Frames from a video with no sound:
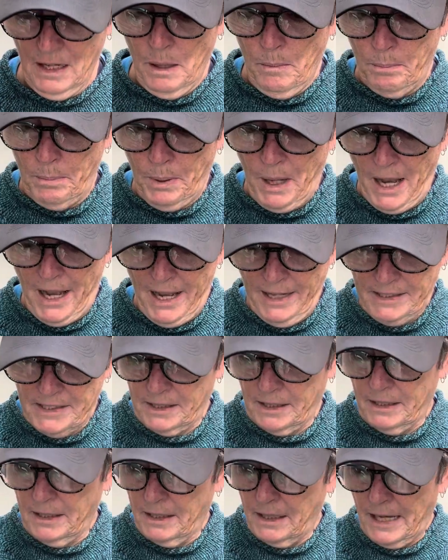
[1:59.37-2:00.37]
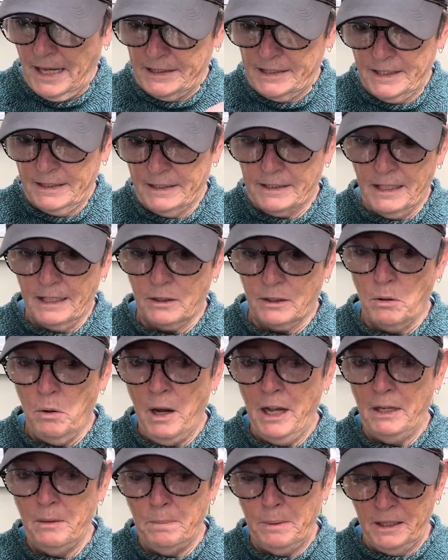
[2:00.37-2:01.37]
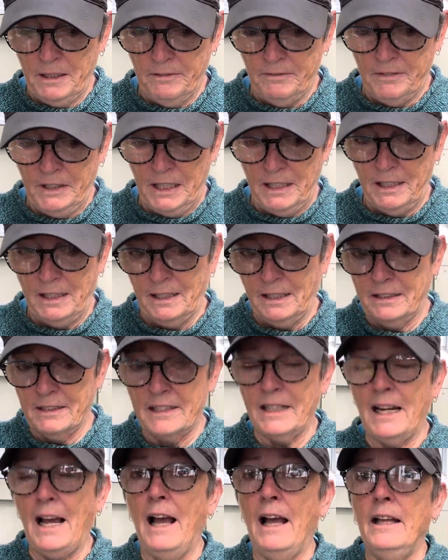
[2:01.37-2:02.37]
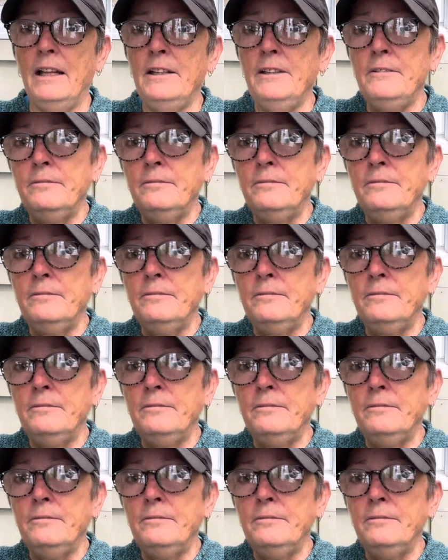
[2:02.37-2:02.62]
But I did get quite a bit of knitting done.